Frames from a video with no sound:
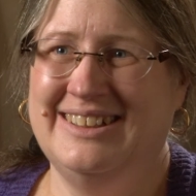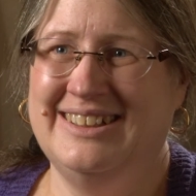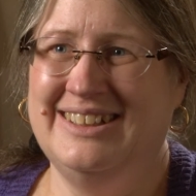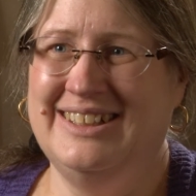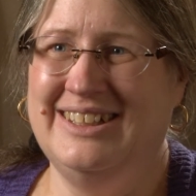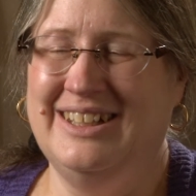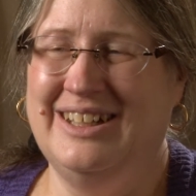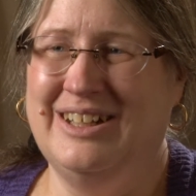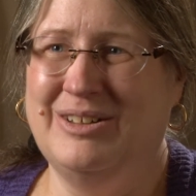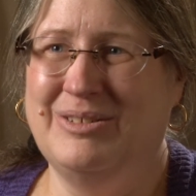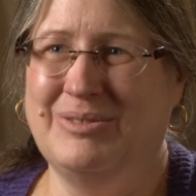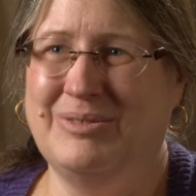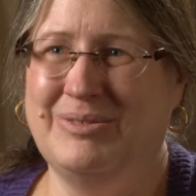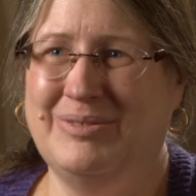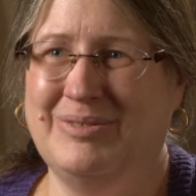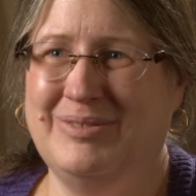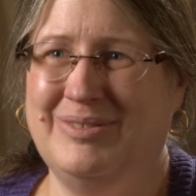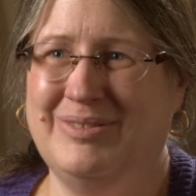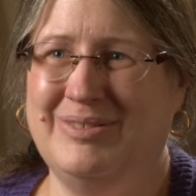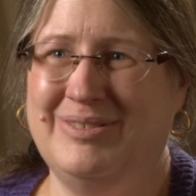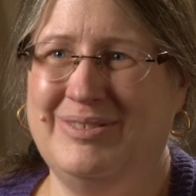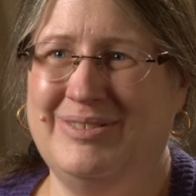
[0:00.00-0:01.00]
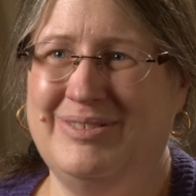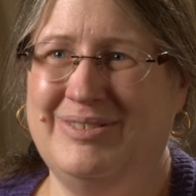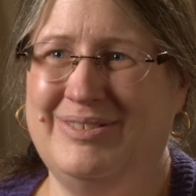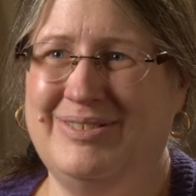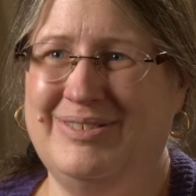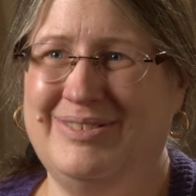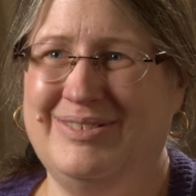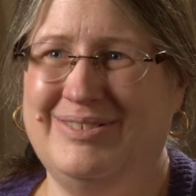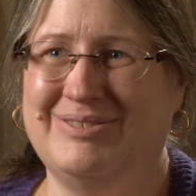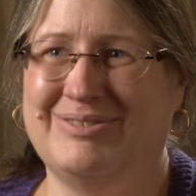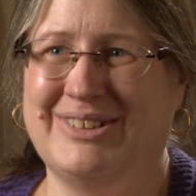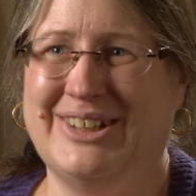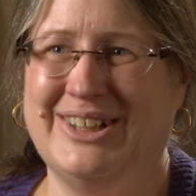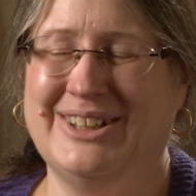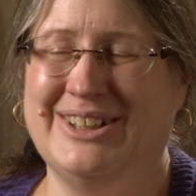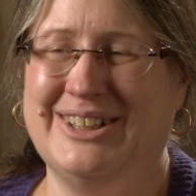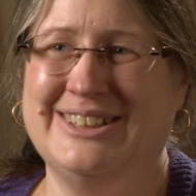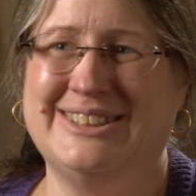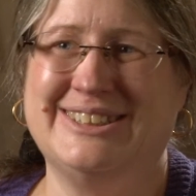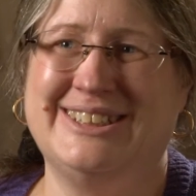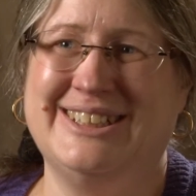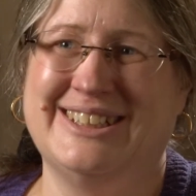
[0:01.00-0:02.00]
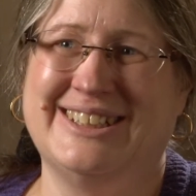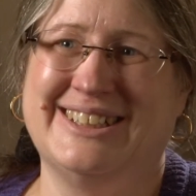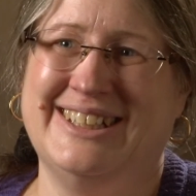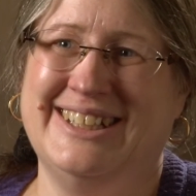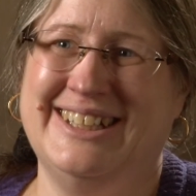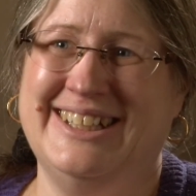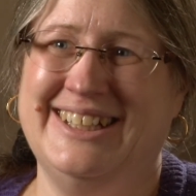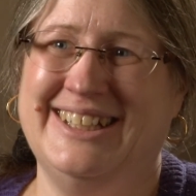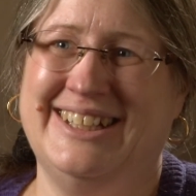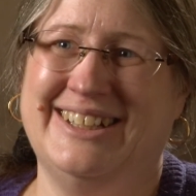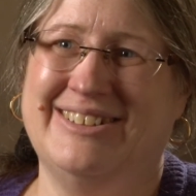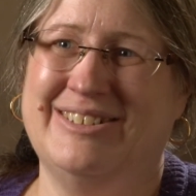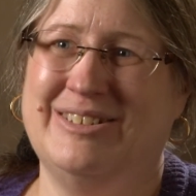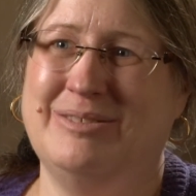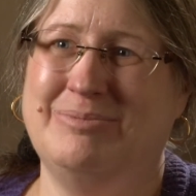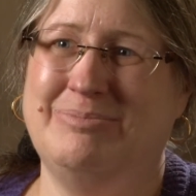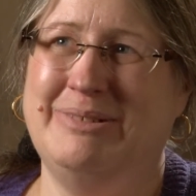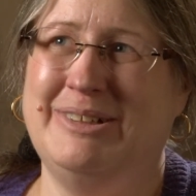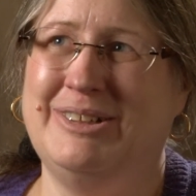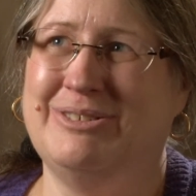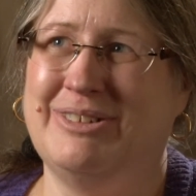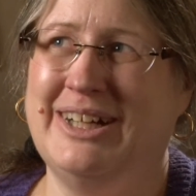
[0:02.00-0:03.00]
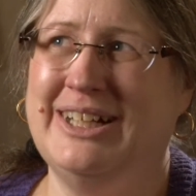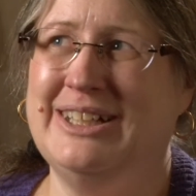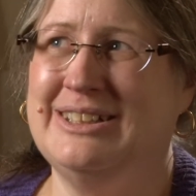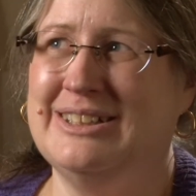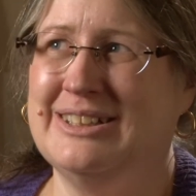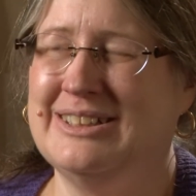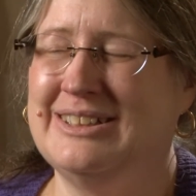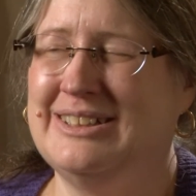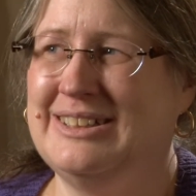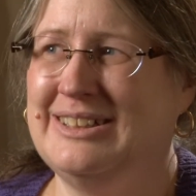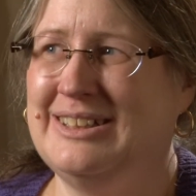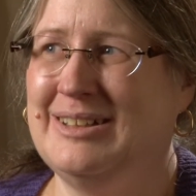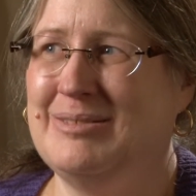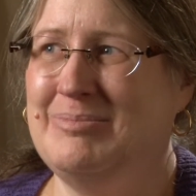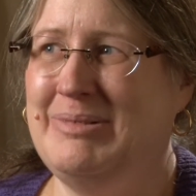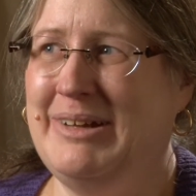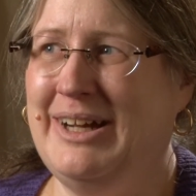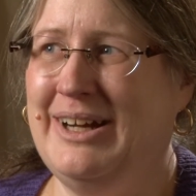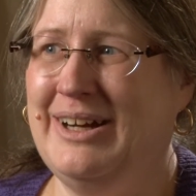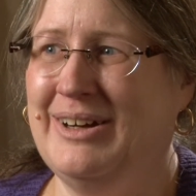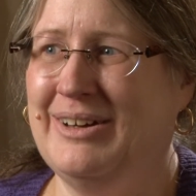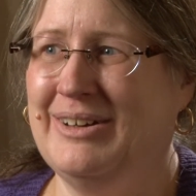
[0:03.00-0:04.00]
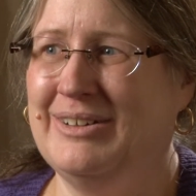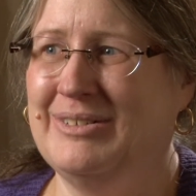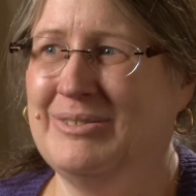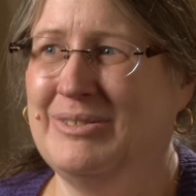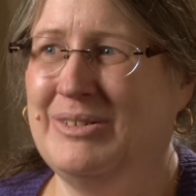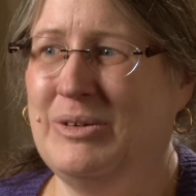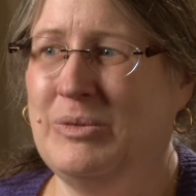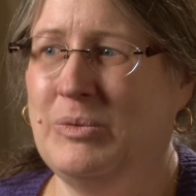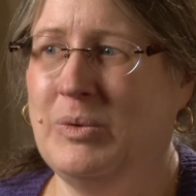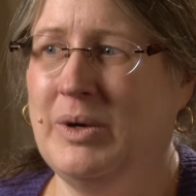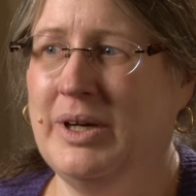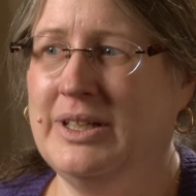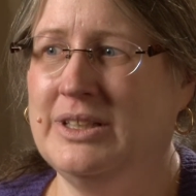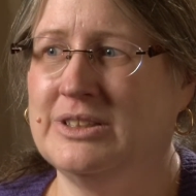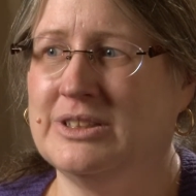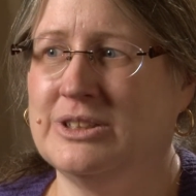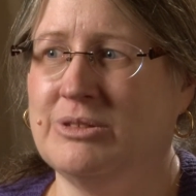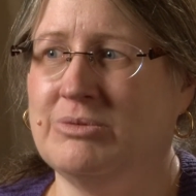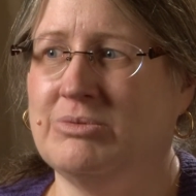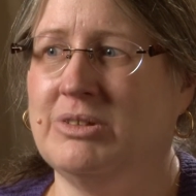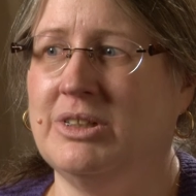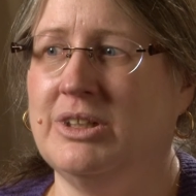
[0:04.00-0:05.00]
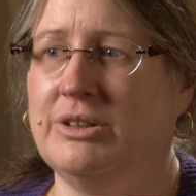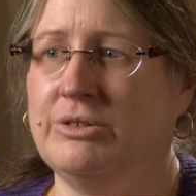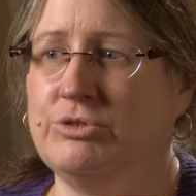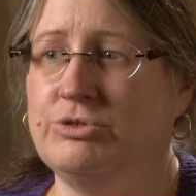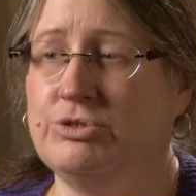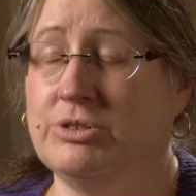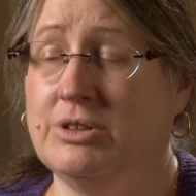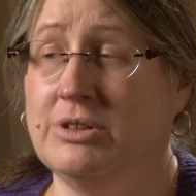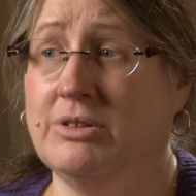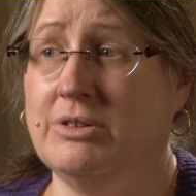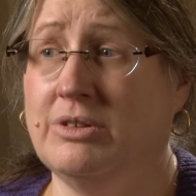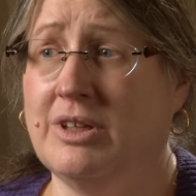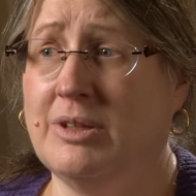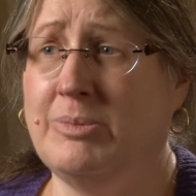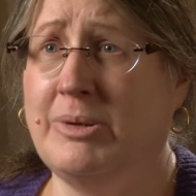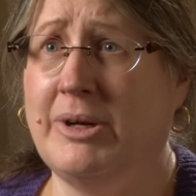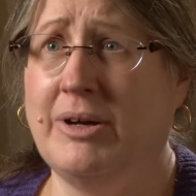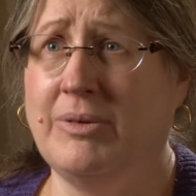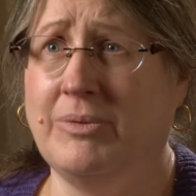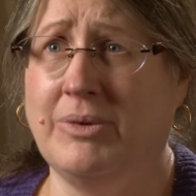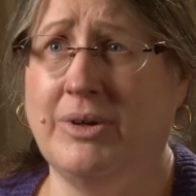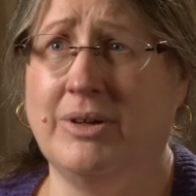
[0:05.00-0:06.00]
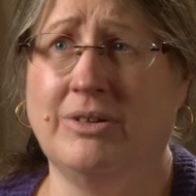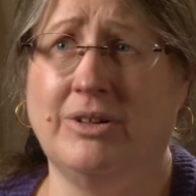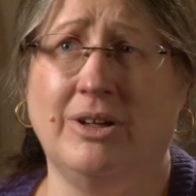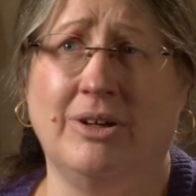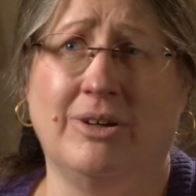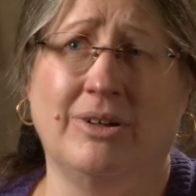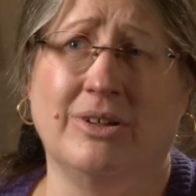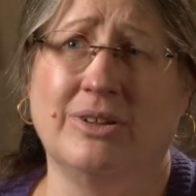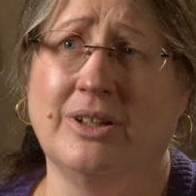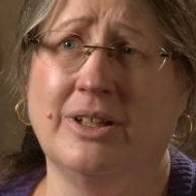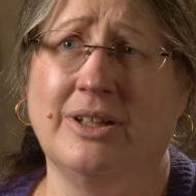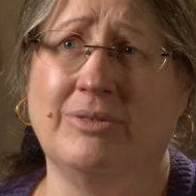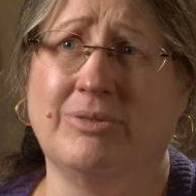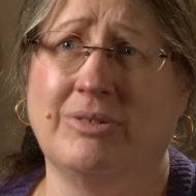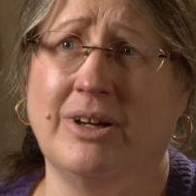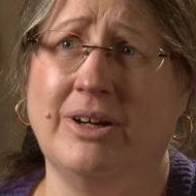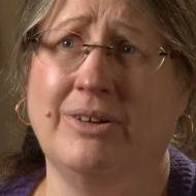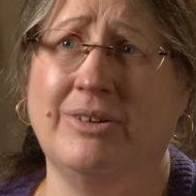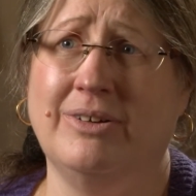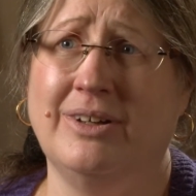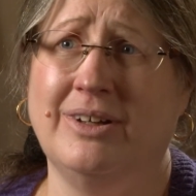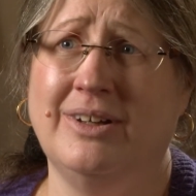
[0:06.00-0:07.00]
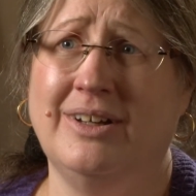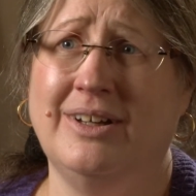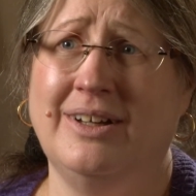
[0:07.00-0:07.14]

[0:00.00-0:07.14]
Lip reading: you know, realistically, you know, it'd be great to compare what is the real truth about what Yardley wrote.